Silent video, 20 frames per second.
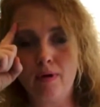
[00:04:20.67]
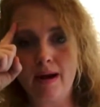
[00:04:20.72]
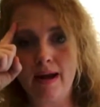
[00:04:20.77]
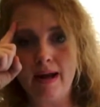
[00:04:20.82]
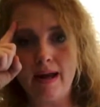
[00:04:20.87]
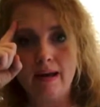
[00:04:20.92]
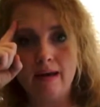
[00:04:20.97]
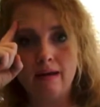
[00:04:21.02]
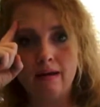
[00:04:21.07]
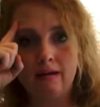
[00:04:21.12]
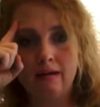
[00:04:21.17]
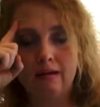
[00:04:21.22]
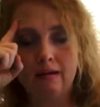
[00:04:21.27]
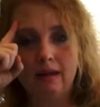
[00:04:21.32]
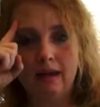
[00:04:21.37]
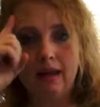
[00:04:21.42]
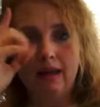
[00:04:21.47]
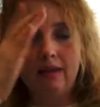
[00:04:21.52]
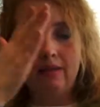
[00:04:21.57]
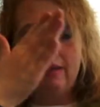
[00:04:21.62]
brain,
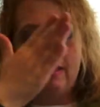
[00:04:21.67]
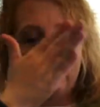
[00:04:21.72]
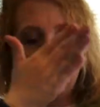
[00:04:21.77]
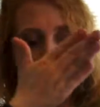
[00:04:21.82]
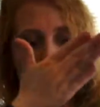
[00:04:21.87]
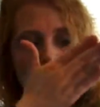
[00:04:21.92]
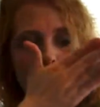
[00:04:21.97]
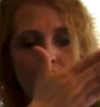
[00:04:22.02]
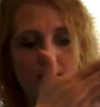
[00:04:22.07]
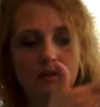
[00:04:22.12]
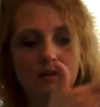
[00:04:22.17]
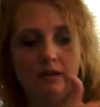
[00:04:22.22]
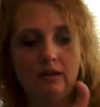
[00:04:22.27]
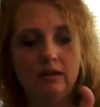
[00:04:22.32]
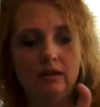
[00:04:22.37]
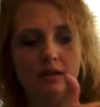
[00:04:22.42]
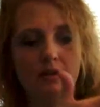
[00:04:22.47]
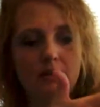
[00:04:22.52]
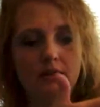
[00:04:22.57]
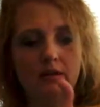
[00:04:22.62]
and then
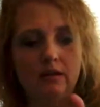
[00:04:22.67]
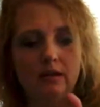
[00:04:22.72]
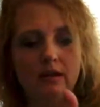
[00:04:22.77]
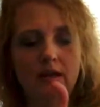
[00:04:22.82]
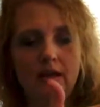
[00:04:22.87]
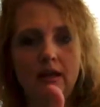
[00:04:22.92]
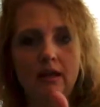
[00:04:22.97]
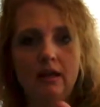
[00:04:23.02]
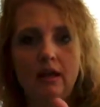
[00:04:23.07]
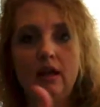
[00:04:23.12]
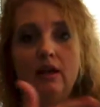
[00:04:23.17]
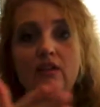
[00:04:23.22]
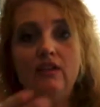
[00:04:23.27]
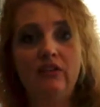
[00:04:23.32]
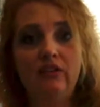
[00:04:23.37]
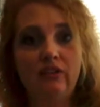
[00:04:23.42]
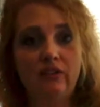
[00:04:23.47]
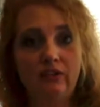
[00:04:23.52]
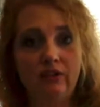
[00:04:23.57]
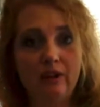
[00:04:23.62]

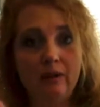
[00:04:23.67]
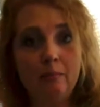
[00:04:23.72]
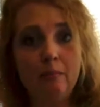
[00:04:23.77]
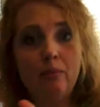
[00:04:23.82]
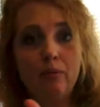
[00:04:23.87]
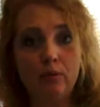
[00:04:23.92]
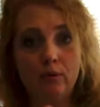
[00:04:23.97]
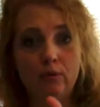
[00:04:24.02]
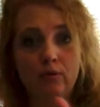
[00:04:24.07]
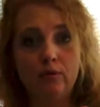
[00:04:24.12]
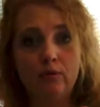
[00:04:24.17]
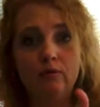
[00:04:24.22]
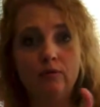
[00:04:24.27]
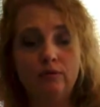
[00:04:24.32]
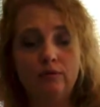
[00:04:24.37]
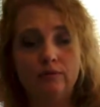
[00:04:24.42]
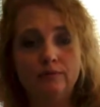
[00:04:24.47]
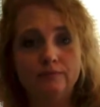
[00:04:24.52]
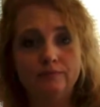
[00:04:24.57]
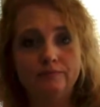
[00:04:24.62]
this is
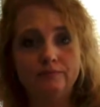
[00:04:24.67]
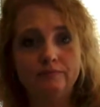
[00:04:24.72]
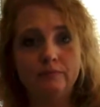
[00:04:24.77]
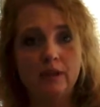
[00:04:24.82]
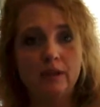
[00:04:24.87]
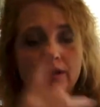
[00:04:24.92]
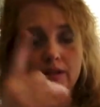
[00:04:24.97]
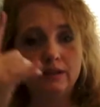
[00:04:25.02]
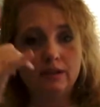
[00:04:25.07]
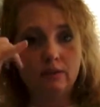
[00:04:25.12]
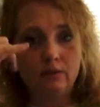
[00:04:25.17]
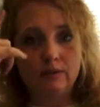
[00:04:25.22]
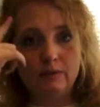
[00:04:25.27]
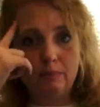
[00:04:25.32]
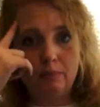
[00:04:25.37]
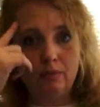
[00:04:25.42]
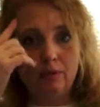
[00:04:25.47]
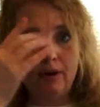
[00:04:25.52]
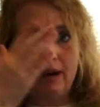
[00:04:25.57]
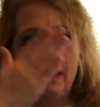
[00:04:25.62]
improve, so
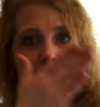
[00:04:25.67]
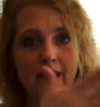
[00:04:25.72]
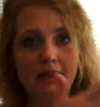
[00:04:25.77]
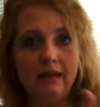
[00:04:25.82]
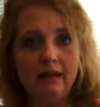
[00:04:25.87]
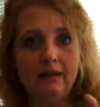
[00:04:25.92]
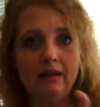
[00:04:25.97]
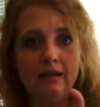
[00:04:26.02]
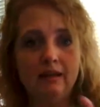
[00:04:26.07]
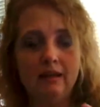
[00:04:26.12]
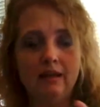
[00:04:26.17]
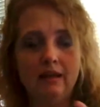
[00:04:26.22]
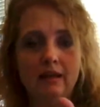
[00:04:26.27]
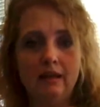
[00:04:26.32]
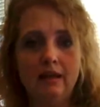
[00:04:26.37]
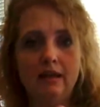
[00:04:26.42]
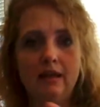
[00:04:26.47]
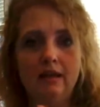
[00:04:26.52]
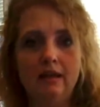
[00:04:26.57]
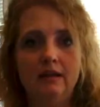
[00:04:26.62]
it's brain
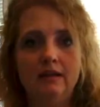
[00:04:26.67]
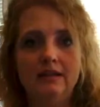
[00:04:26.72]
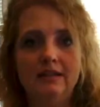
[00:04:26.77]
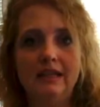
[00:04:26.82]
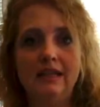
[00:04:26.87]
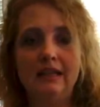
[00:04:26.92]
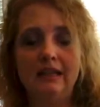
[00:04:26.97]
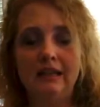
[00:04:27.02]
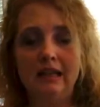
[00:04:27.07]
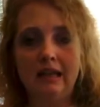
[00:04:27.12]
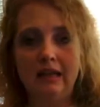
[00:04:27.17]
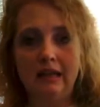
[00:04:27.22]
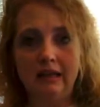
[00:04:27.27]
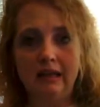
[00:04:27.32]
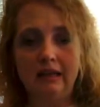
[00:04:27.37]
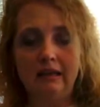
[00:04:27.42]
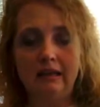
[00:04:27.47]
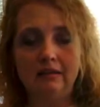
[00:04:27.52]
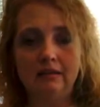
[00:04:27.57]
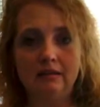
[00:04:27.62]

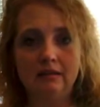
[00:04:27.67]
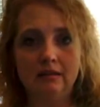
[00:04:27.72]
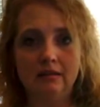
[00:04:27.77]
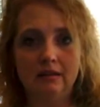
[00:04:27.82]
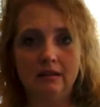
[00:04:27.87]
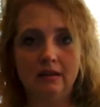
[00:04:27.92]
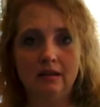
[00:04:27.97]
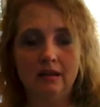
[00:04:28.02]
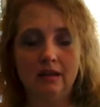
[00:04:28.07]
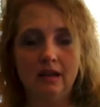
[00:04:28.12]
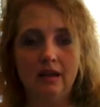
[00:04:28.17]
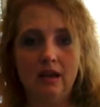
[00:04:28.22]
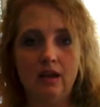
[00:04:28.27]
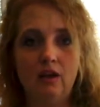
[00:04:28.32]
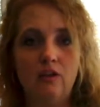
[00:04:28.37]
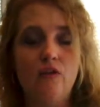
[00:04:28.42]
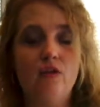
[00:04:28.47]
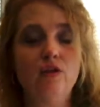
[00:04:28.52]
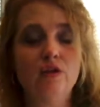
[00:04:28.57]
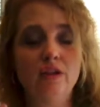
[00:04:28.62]
decline.
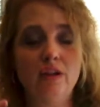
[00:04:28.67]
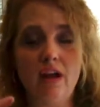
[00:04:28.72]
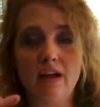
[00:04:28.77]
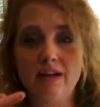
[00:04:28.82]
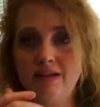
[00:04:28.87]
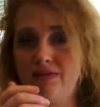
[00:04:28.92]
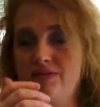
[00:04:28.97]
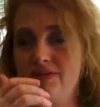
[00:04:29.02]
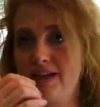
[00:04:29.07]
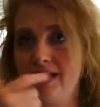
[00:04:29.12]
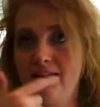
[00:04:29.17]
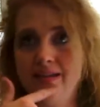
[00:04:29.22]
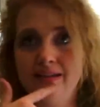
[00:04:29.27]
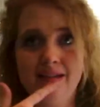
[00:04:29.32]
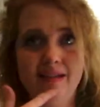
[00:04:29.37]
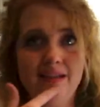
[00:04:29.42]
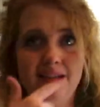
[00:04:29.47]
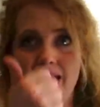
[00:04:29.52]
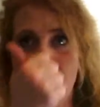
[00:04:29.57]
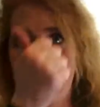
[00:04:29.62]
There's lots of
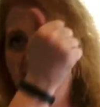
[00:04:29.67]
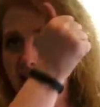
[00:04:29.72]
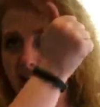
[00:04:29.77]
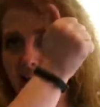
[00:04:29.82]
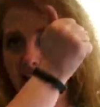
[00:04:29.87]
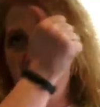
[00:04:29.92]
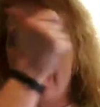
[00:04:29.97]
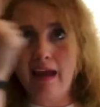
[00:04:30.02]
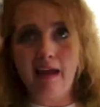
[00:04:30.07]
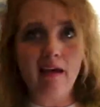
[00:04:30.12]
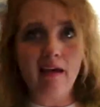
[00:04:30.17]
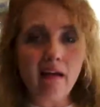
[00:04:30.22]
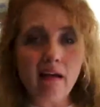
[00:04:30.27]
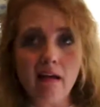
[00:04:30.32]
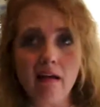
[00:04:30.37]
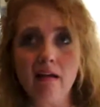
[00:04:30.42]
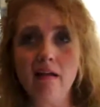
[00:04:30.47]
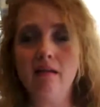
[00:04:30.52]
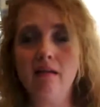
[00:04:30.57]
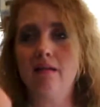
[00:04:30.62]
signs that say
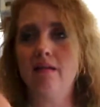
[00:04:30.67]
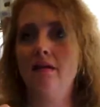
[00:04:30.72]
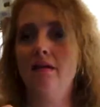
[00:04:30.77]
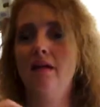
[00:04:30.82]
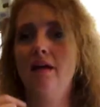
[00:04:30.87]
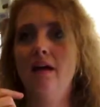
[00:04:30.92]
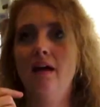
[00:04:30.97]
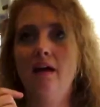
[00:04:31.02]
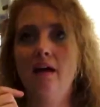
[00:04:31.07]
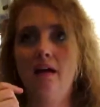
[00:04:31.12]
AL,